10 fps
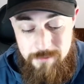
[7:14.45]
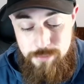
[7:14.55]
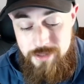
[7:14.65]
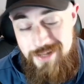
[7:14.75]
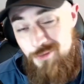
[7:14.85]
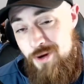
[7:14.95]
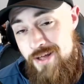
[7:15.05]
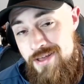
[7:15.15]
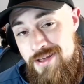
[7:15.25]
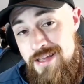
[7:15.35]
but that's why
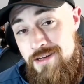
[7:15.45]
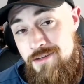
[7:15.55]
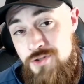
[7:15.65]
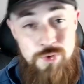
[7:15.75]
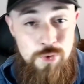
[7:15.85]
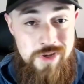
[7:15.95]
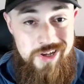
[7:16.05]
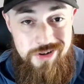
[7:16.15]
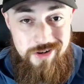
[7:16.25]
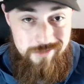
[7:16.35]
they get dual
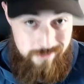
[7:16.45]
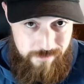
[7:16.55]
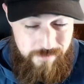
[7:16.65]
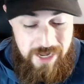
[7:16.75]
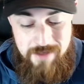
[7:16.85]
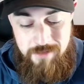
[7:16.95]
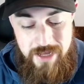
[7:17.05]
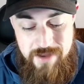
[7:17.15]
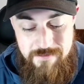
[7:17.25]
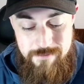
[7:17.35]
color 5
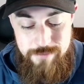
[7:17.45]
life,